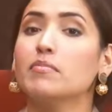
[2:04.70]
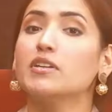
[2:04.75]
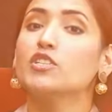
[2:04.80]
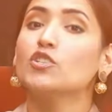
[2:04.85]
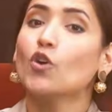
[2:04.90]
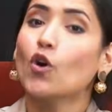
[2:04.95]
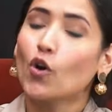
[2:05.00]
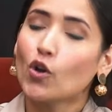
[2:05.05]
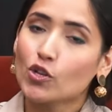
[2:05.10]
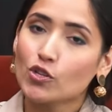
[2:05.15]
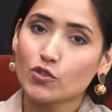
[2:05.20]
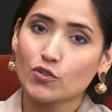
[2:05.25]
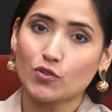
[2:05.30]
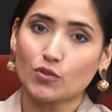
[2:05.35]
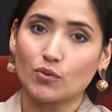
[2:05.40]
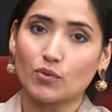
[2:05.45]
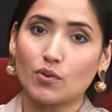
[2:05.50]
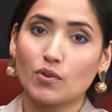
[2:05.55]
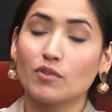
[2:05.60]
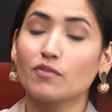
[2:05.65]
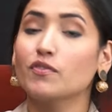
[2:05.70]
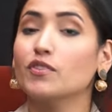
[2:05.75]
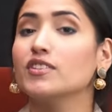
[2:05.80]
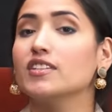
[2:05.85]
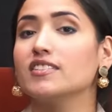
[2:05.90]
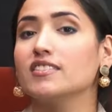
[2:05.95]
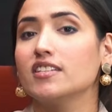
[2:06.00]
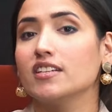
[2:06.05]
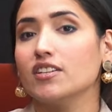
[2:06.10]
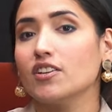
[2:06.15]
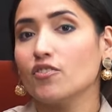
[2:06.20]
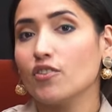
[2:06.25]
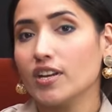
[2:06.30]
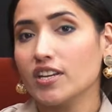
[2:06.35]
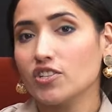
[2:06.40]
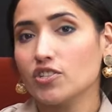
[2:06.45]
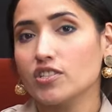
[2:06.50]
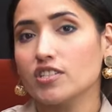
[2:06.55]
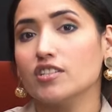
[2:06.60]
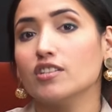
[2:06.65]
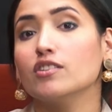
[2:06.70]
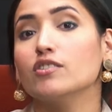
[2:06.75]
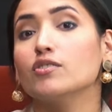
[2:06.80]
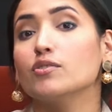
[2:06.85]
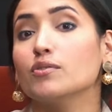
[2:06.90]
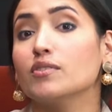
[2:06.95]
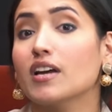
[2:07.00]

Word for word: but also for the generation to